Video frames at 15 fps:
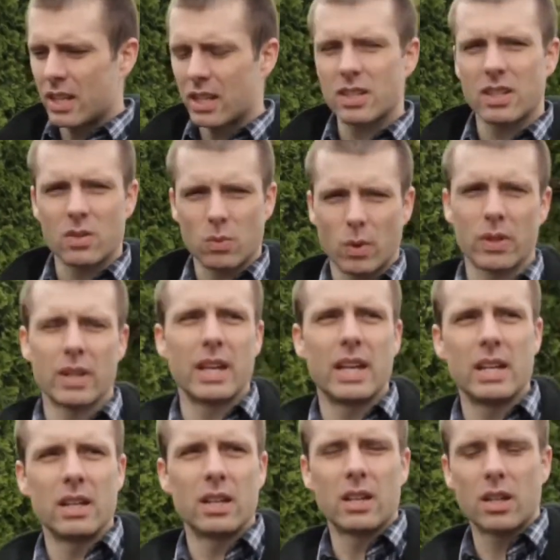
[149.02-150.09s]
this is where
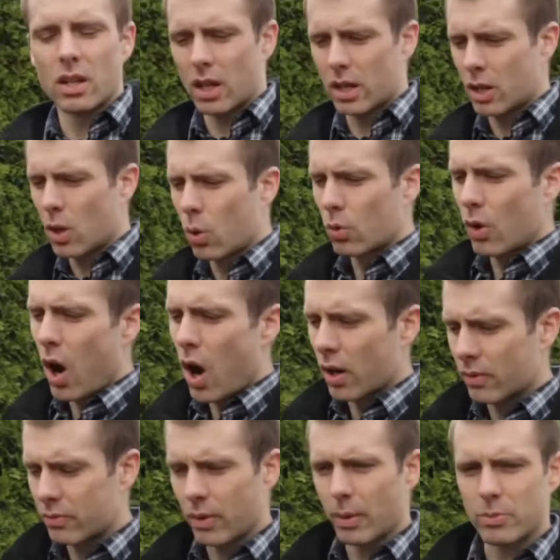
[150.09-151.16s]
they uh, go
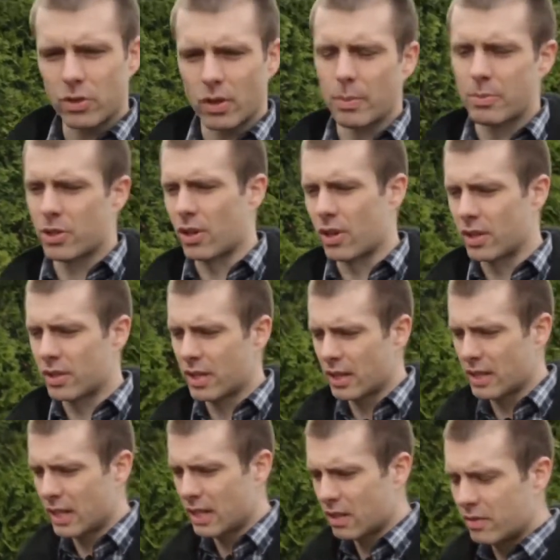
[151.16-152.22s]
wrong from scripture is
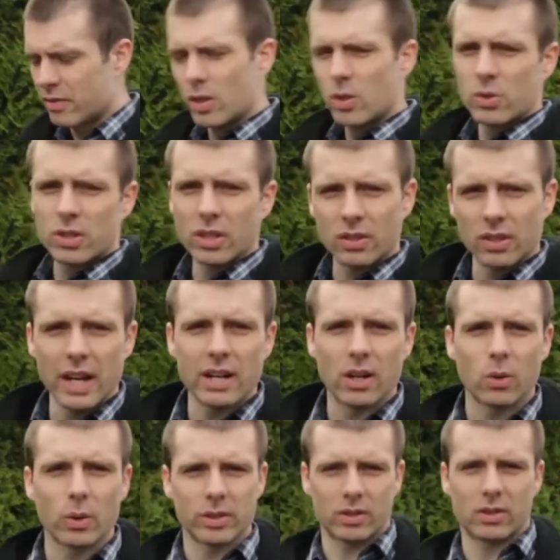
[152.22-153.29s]
that they confuse the
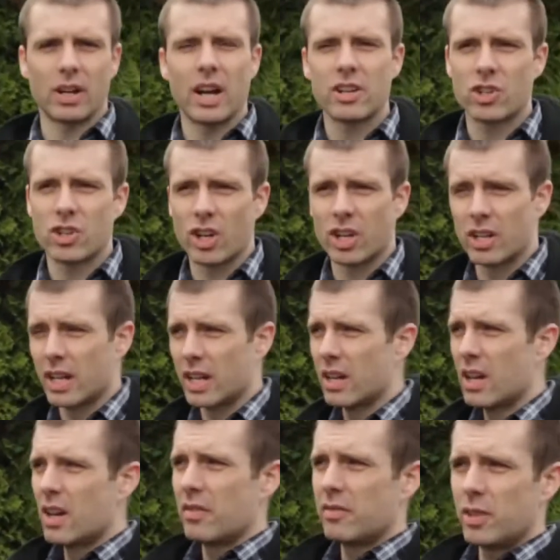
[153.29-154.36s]
creator with creation they
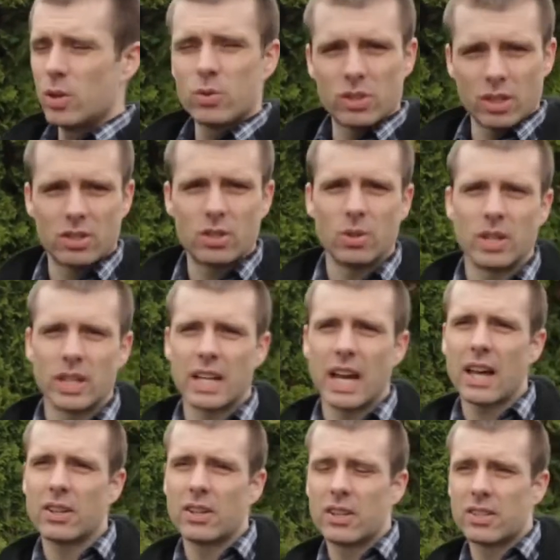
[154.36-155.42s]
fuse the two
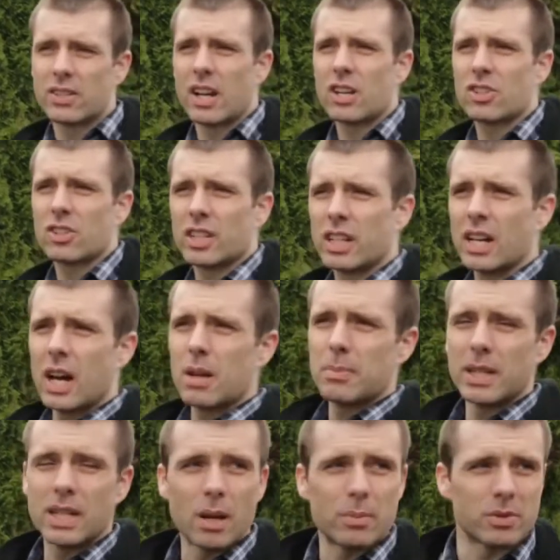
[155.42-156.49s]
together and essentially
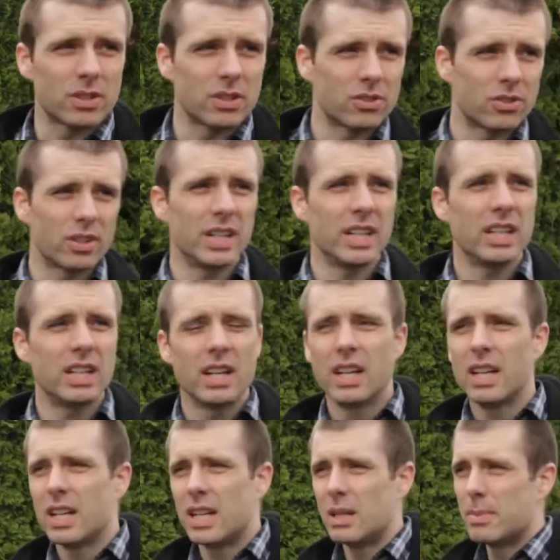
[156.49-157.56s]
god becomes the tree
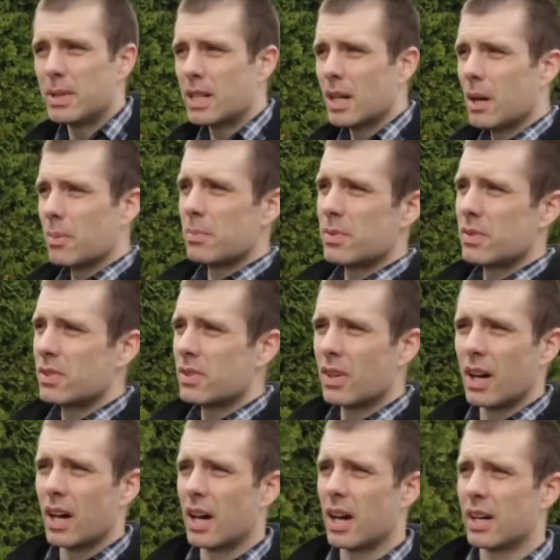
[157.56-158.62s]
he becomes
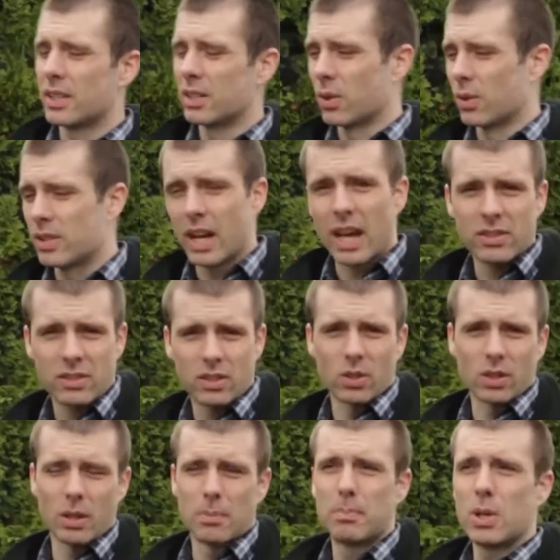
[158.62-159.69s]
uh, your desk
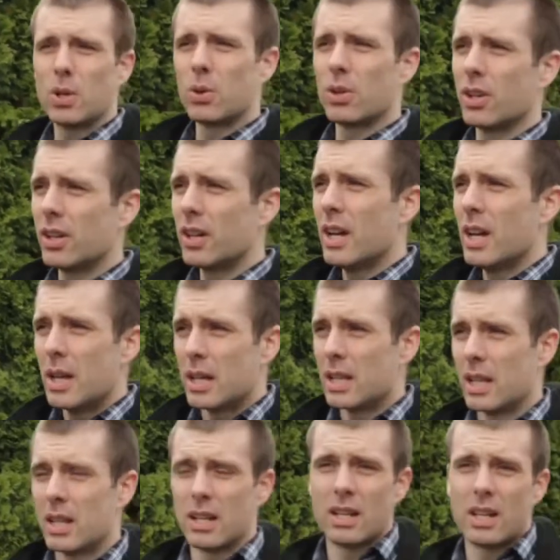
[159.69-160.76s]
your computer
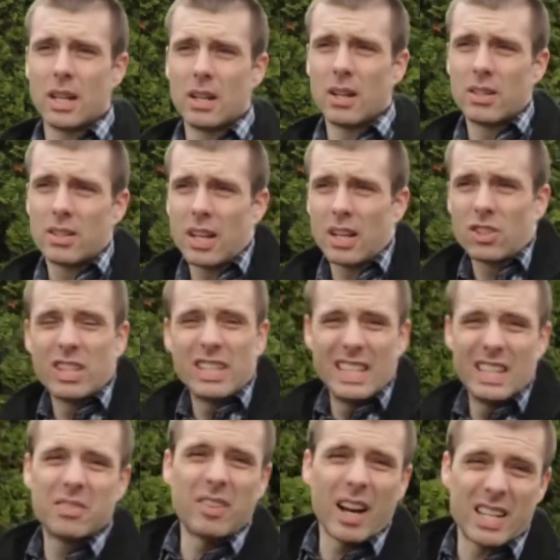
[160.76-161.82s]
and, and essentially
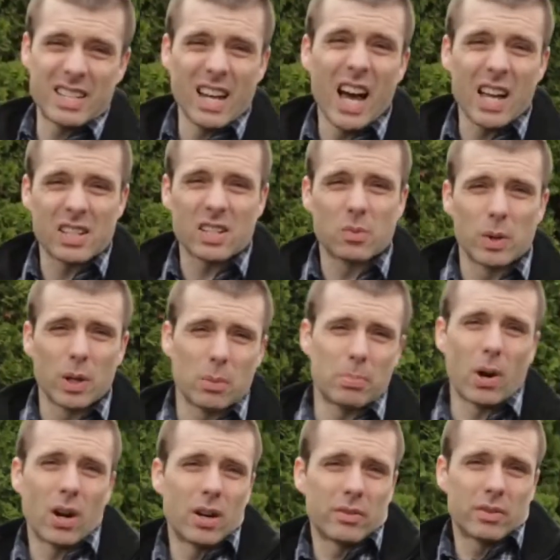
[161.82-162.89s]
deifies us we're a
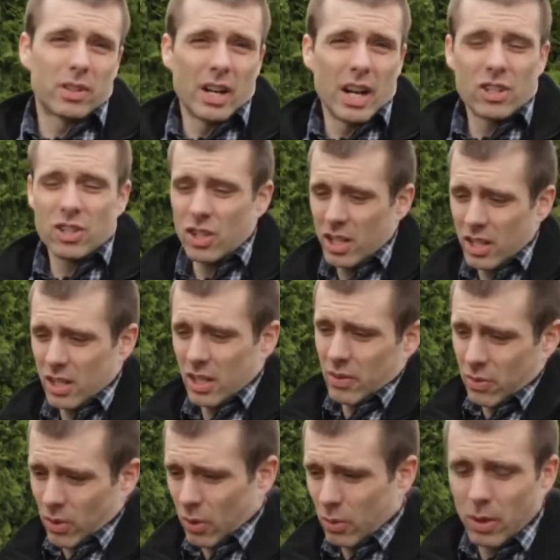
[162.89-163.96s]
part of creation and
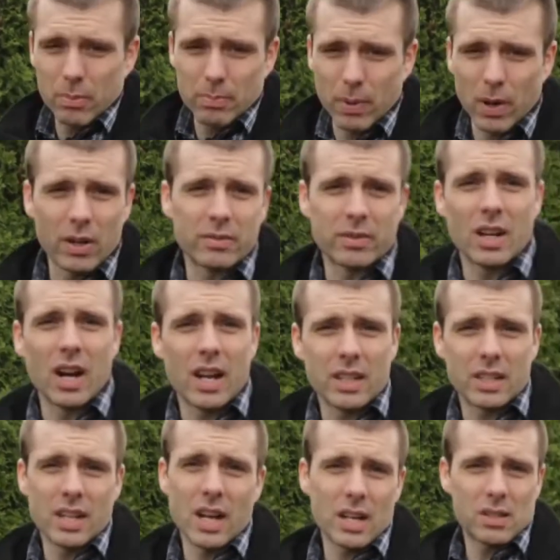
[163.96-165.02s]
therefore we're part of
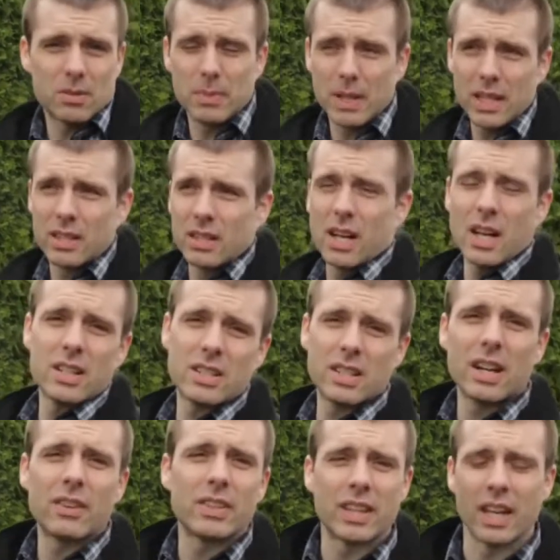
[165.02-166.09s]
god and god is me and god is
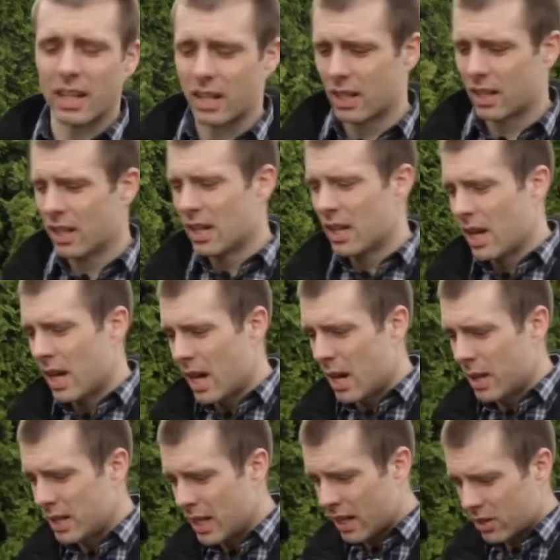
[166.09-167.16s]
in everything
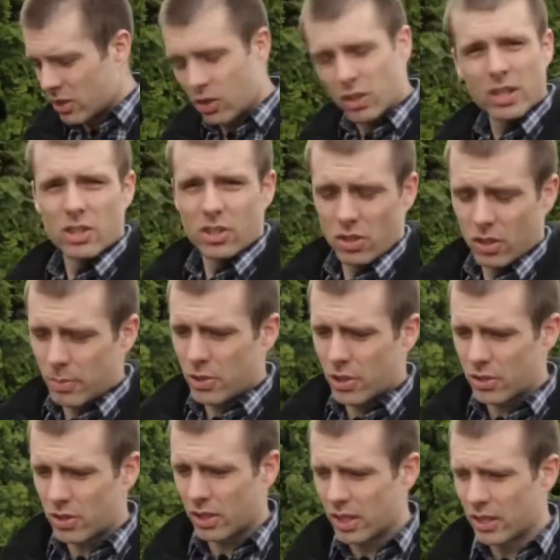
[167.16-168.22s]
yet
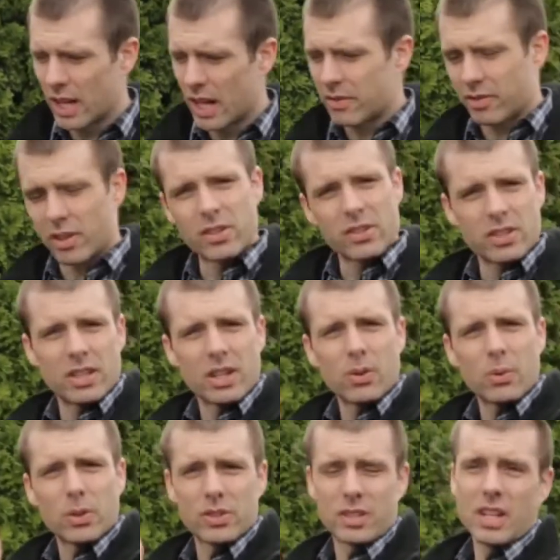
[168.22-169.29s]
scripture is clear that first
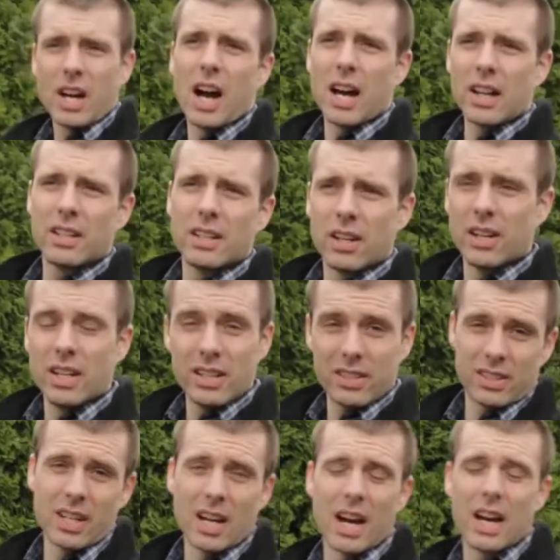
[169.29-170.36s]
there was god there
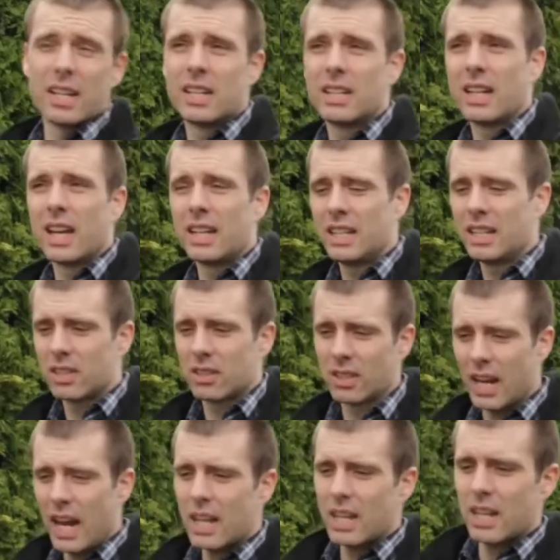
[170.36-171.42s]
is god and that he
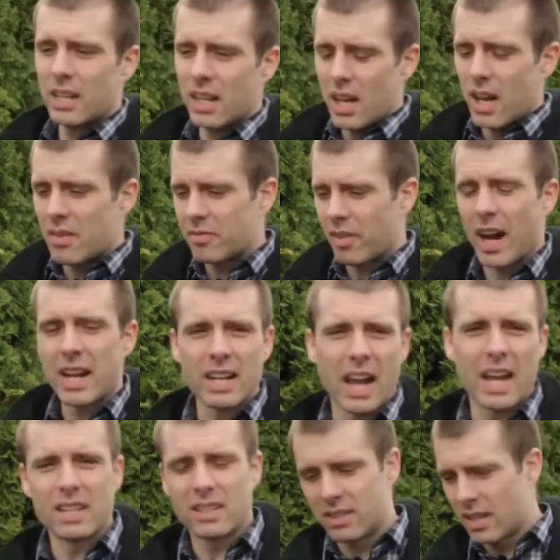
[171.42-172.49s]
created
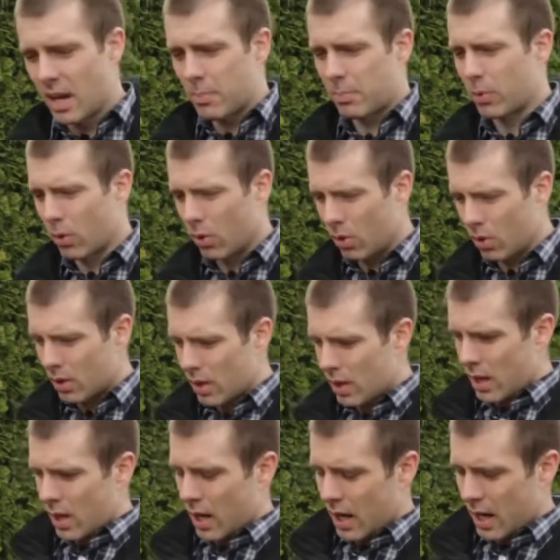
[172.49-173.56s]
finite temporal
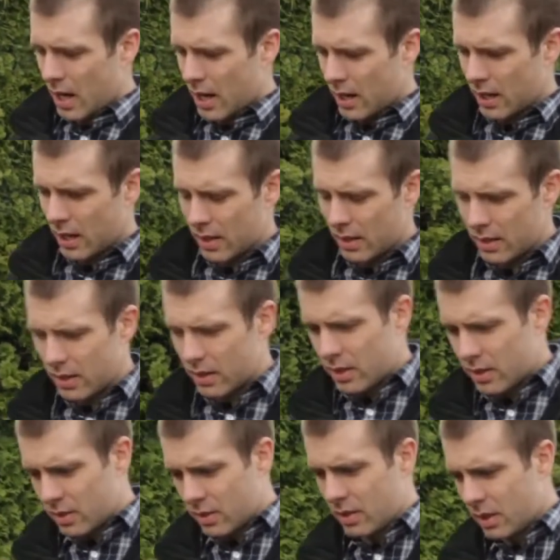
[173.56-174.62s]
uh, uh,
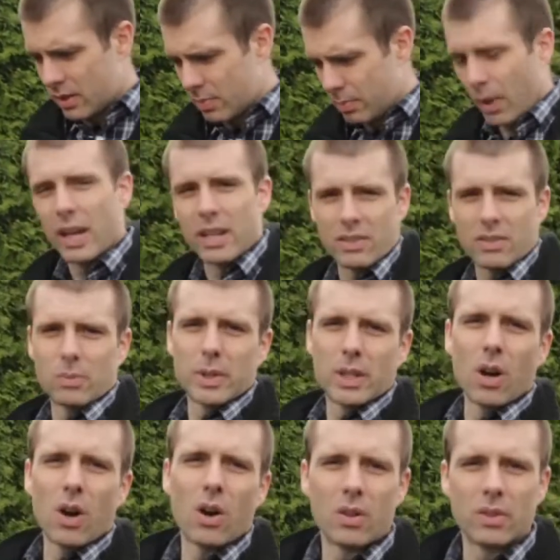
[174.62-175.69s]
this, this place we
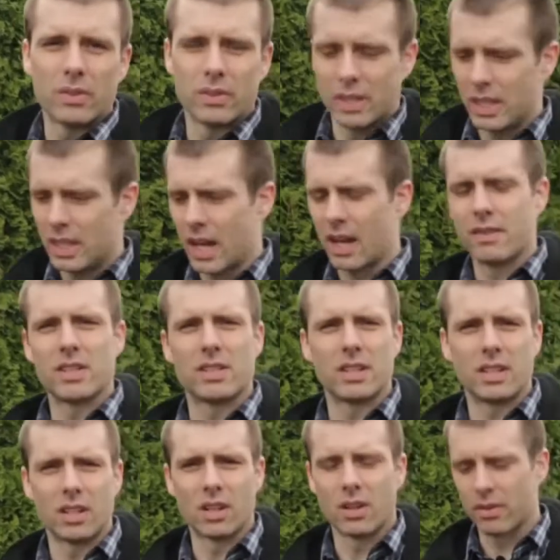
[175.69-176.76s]
call the heavens
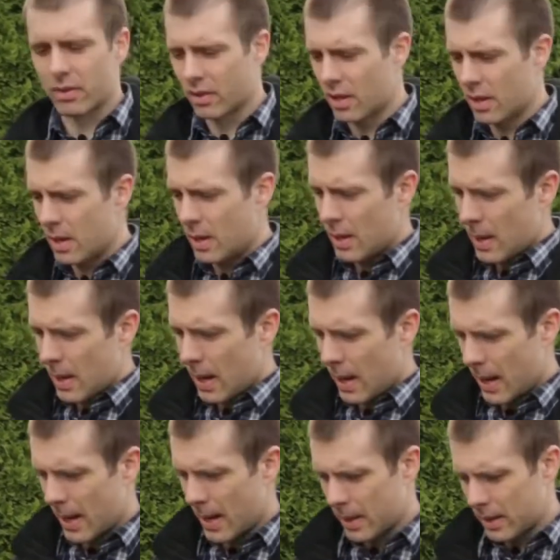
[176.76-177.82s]
and the earth.
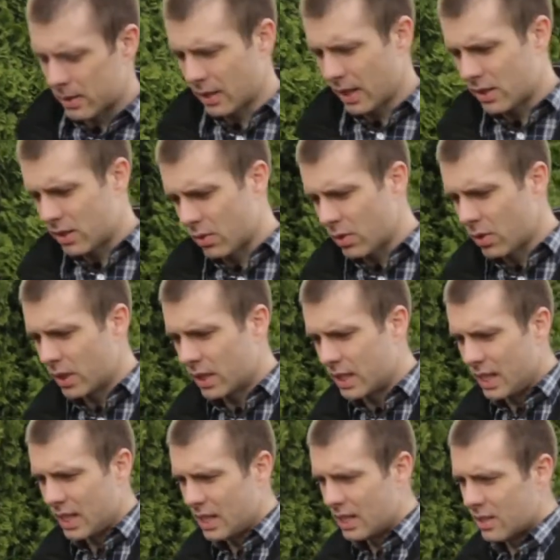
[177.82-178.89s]
Uh, so that's a really
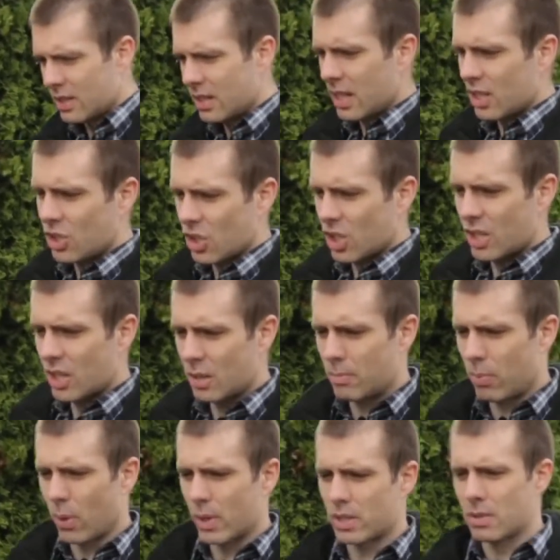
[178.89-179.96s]
key distinction
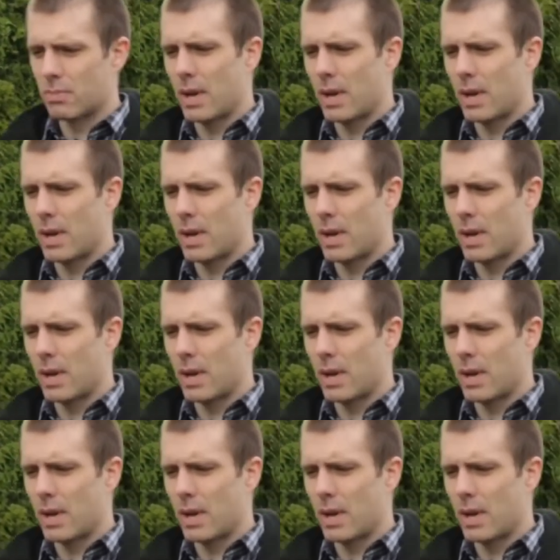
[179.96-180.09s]
and point